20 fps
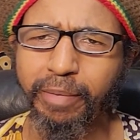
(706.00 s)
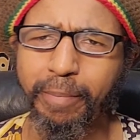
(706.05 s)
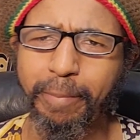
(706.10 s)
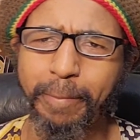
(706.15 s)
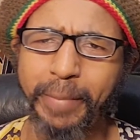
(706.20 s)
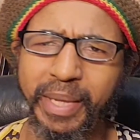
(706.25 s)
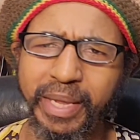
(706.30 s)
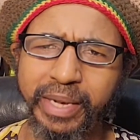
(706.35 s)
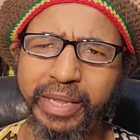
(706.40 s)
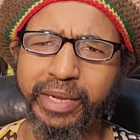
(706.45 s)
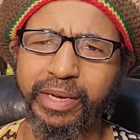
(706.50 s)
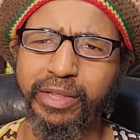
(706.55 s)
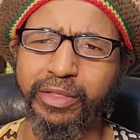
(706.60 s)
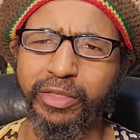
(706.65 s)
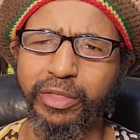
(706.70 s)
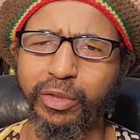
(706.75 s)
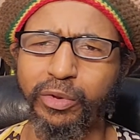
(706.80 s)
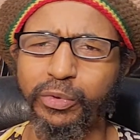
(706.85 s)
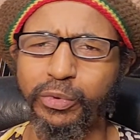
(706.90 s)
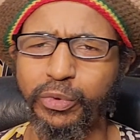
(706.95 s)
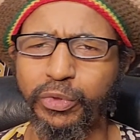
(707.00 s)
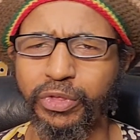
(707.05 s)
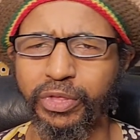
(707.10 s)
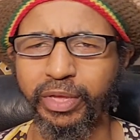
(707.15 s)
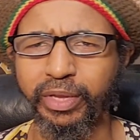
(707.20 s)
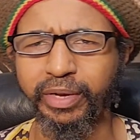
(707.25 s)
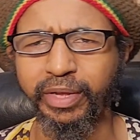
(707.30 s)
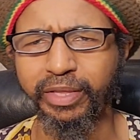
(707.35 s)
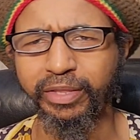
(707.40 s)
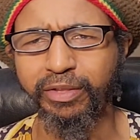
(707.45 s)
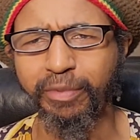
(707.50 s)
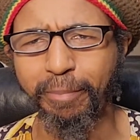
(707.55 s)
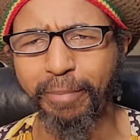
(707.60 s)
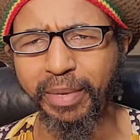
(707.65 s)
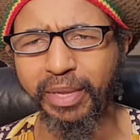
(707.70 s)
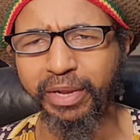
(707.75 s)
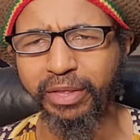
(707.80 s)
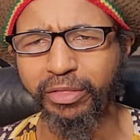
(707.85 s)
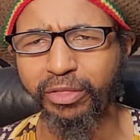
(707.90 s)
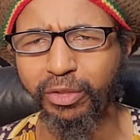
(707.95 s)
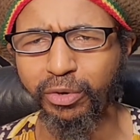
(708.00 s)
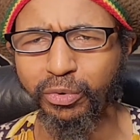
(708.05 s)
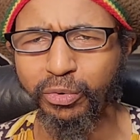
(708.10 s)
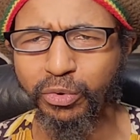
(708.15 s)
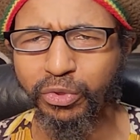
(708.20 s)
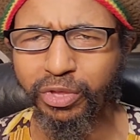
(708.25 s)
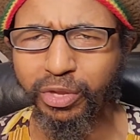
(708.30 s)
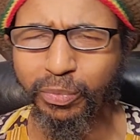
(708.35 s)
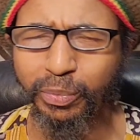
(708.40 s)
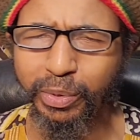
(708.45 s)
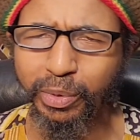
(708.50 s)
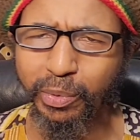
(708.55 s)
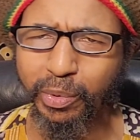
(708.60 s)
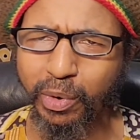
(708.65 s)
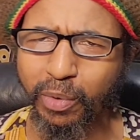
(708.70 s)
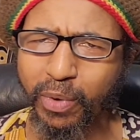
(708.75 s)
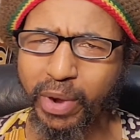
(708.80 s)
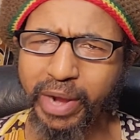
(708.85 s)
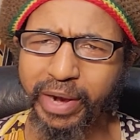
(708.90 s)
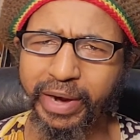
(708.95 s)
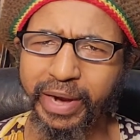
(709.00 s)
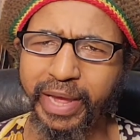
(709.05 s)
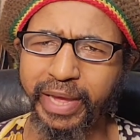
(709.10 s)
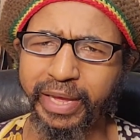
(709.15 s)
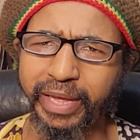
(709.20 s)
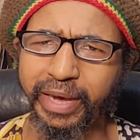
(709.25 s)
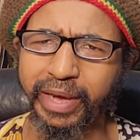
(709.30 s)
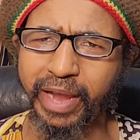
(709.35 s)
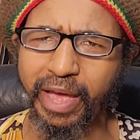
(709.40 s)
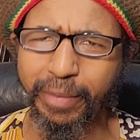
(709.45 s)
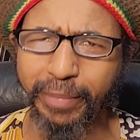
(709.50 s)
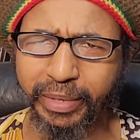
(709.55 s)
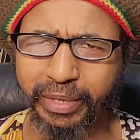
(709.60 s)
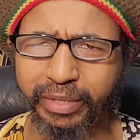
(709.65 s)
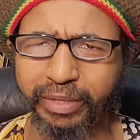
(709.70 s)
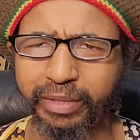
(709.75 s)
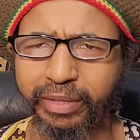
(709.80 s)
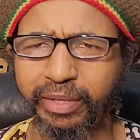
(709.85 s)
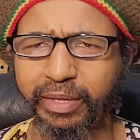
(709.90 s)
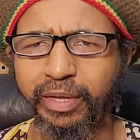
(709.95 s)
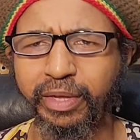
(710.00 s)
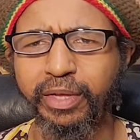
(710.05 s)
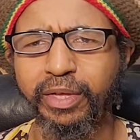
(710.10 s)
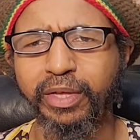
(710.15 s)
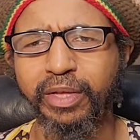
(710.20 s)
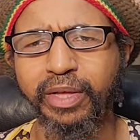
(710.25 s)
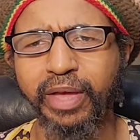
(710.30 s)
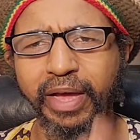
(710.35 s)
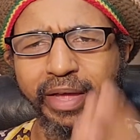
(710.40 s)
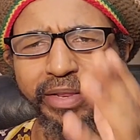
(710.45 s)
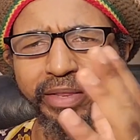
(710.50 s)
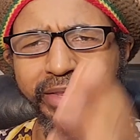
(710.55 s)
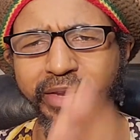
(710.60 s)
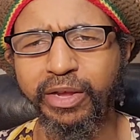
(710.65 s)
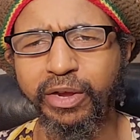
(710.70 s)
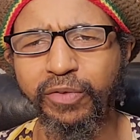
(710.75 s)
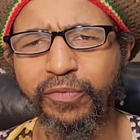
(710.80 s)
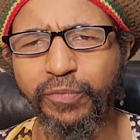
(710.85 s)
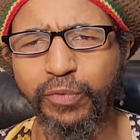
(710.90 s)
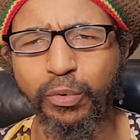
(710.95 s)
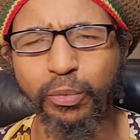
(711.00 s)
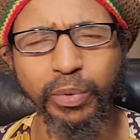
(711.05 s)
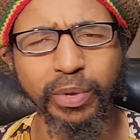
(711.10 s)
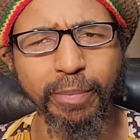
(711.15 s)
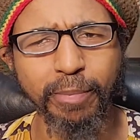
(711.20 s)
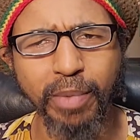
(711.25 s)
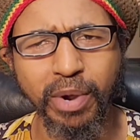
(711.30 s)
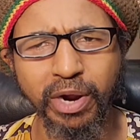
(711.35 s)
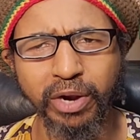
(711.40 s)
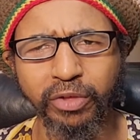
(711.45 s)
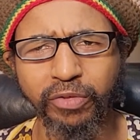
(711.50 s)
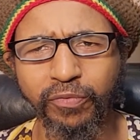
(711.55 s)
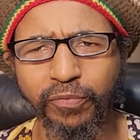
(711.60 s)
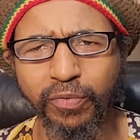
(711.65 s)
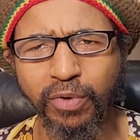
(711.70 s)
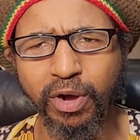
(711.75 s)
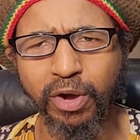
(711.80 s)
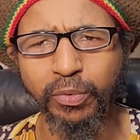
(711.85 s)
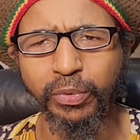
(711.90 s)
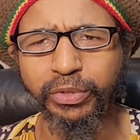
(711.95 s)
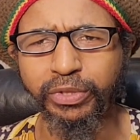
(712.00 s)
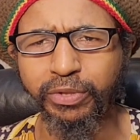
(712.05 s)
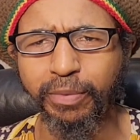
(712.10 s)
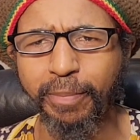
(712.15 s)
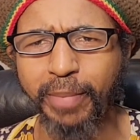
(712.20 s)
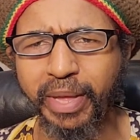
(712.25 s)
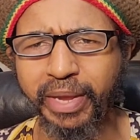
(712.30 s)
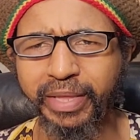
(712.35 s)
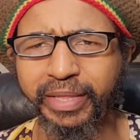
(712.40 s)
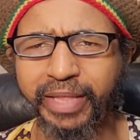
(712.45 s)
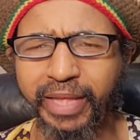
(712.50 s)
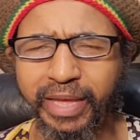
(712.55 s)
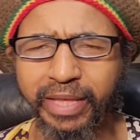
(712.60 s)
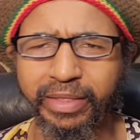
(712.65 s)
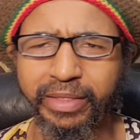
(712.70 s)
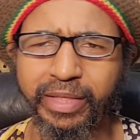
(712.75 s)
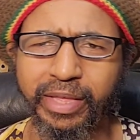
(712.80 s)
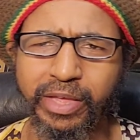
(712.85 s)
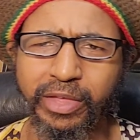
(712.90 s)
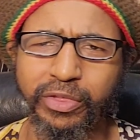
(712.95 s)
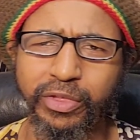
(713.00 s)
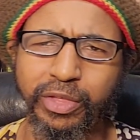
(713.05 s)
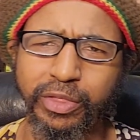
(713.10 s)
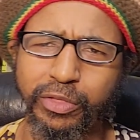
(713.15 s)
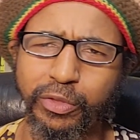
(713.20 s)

building the solution, and to build a solution we require economics, and therefore we march forward to monetization.